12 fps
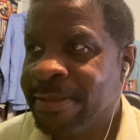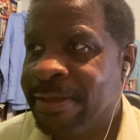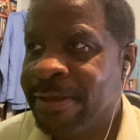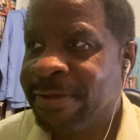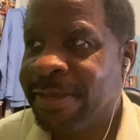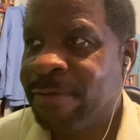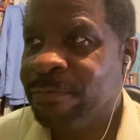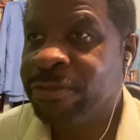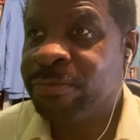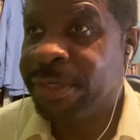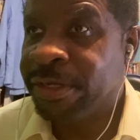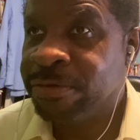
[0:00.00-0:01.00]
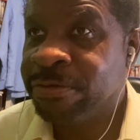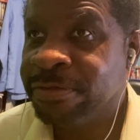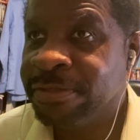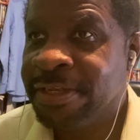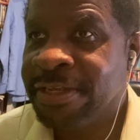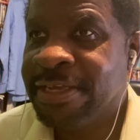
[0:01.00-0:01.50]
okay, which would be
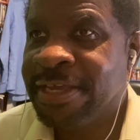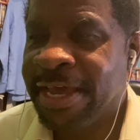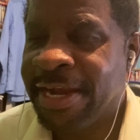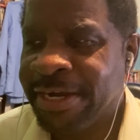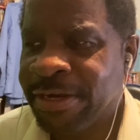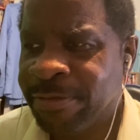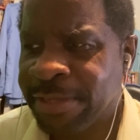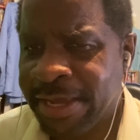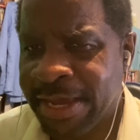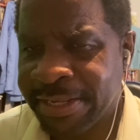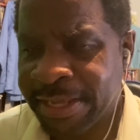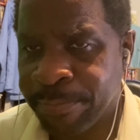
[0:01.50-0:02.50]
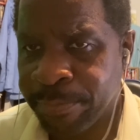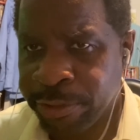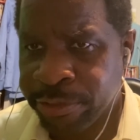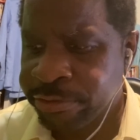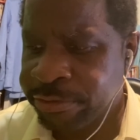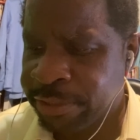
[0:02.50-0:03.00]
cool. And I know they had that
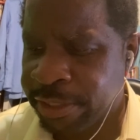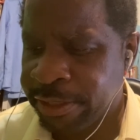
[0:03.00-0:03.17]
mural